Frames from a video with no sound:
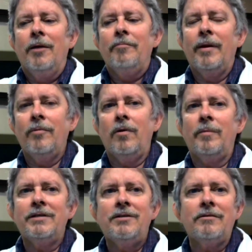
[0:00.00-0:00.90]
Remember what
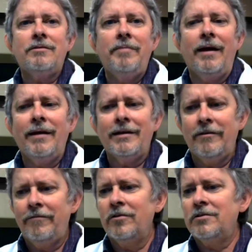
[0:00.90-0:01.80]
we talked about, like the
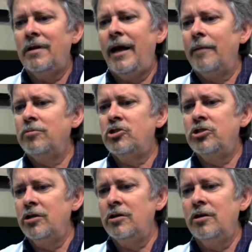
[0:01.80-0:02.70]
first lab.
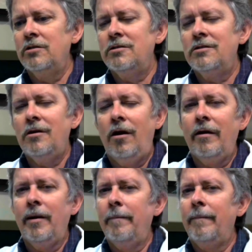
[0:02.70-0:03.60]
Sugars are